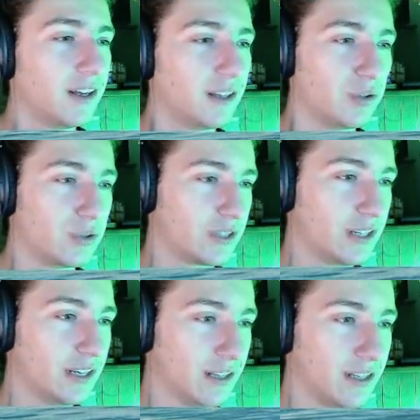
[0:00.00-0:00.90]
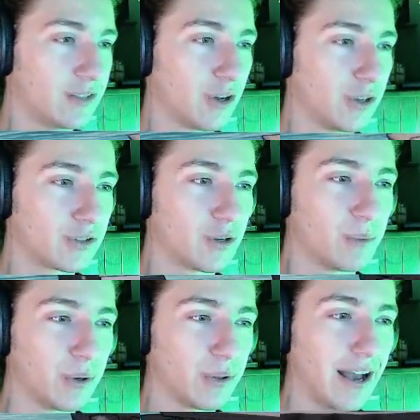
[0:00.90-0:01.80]
You can see these also
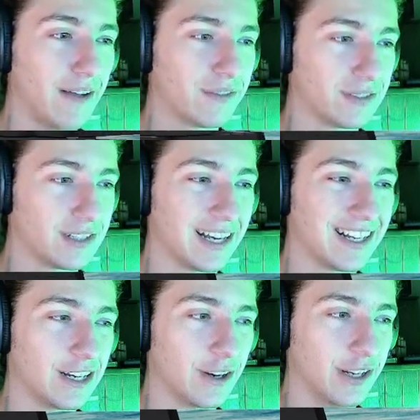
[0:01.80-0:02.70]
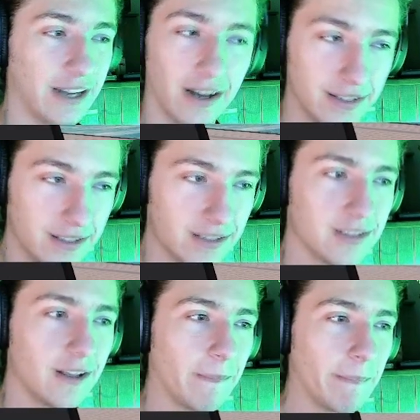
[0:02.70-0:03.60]
both have secondary guns.
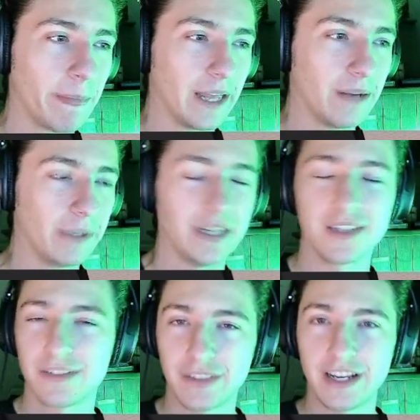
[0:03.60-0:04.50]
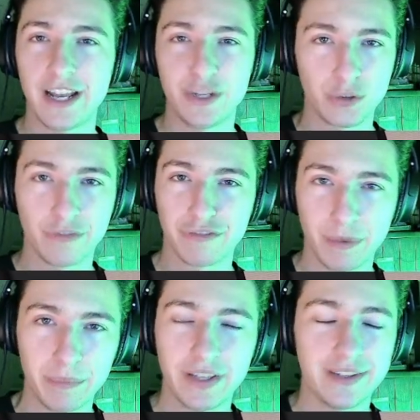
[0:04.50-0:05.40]
Because of the nature of
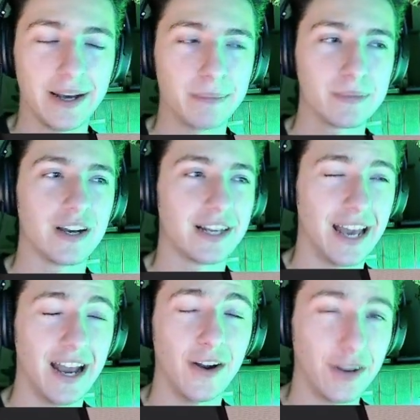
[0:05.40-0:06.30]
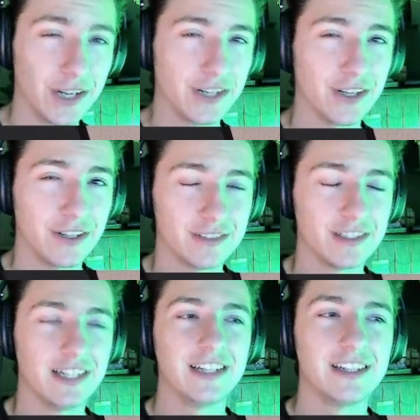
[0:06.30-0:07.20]
From the Depths, a carrier
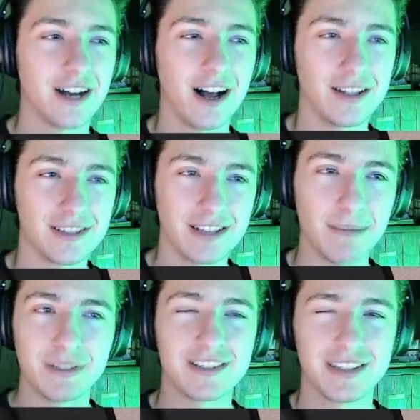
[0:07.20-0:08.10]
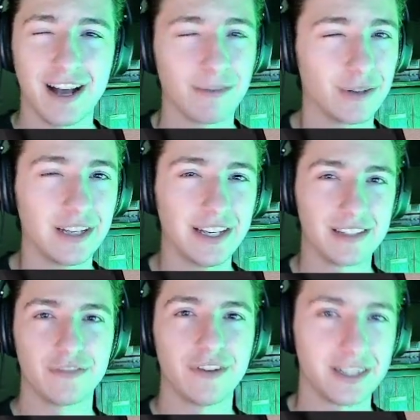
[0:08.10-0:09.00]
in concept is not really
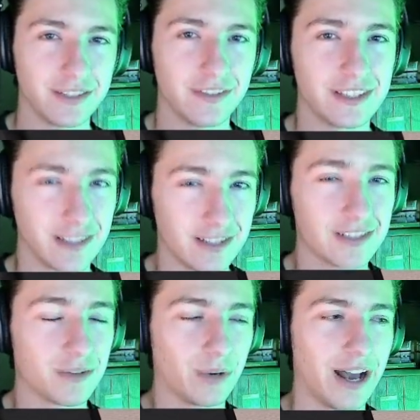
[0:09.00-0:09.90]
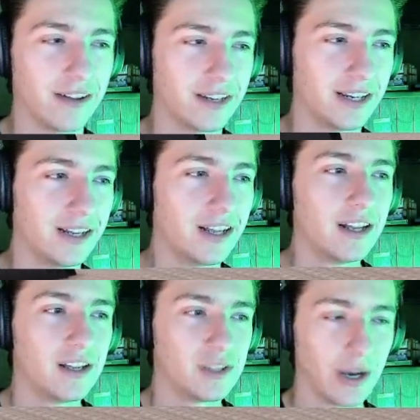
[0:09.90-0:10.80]
as effective as it is in reality.
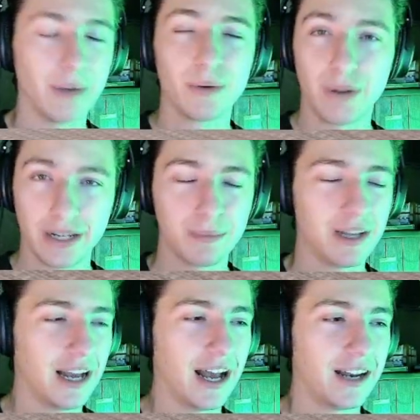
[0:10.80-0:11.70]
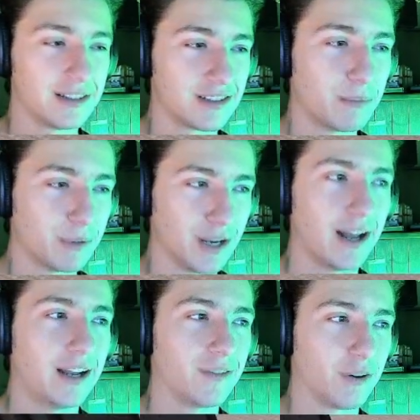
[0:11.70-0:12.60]
So I would recommend adding some
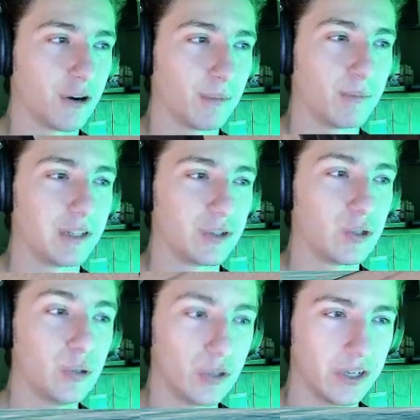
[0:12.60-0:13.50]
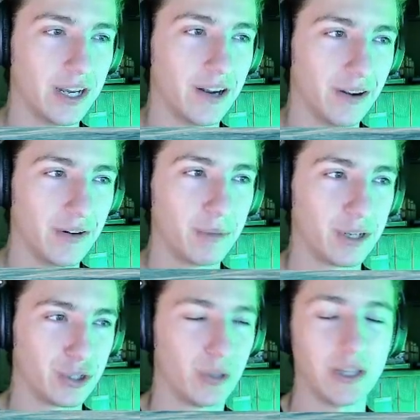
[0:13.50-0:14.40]
kind of armament to your carrier to make
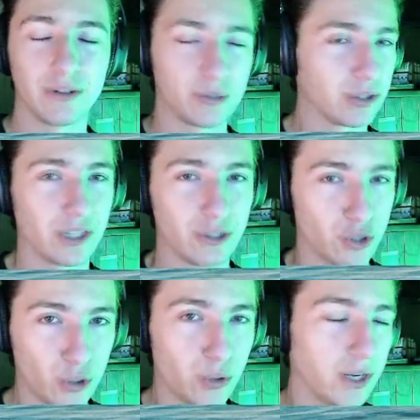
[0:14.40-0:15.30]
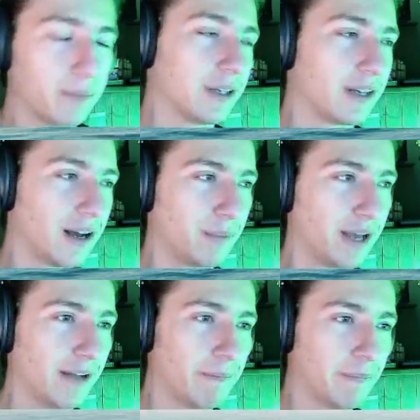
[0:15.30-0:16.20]
sure they don't just get chewed up in
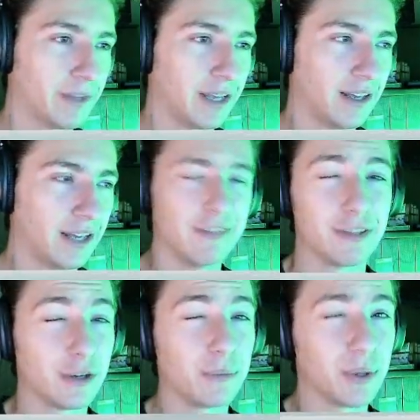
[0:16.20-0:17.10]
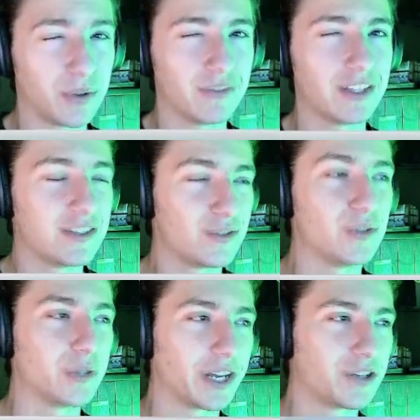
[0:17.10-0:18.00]
combat, even though both of these
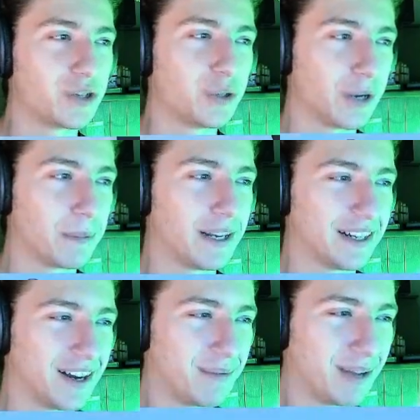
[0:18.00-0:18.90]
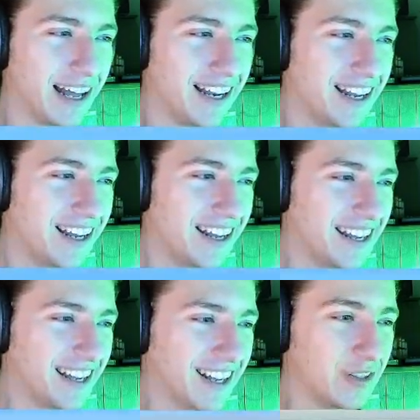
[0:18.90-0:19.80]
do get chewed up in combat.
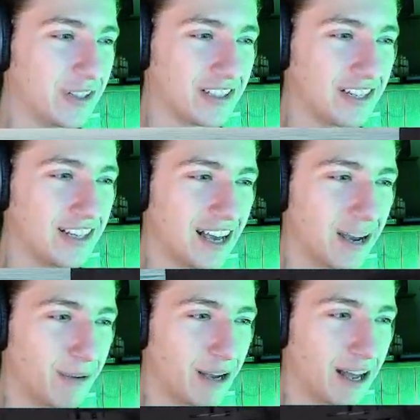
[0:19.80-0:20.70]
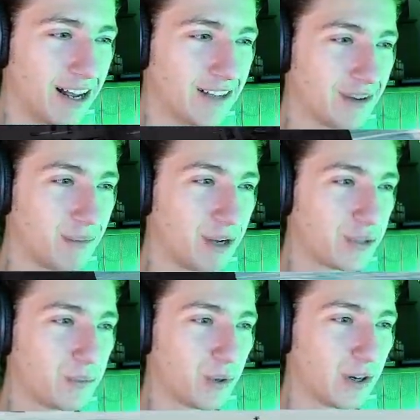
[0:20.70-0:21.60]
You can see the Hammerhead has a much
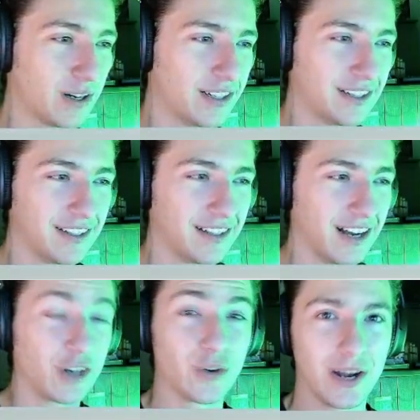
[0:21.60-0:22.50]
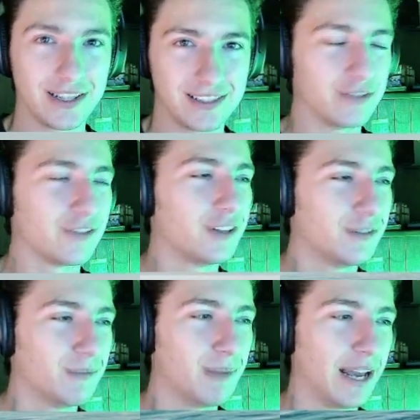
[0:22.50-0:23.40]
more aggressive
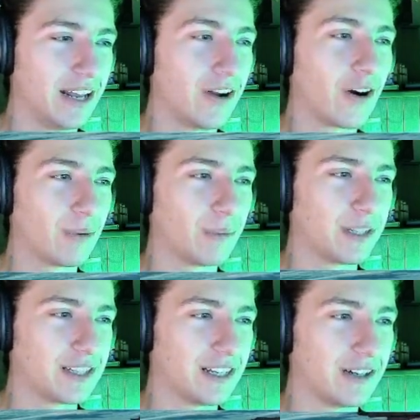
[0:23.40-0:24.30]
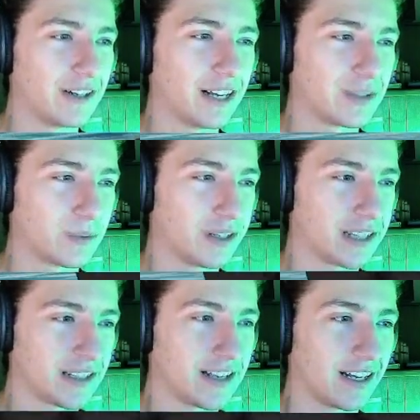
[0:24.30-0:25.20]
main armament here, as well as
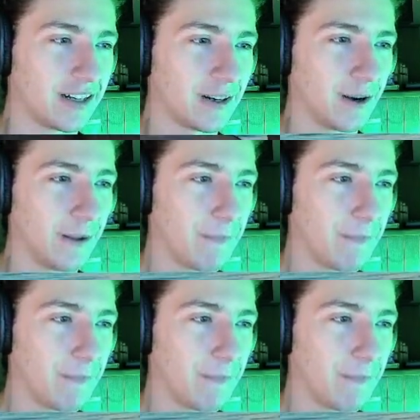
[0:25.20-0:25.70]
a secondary.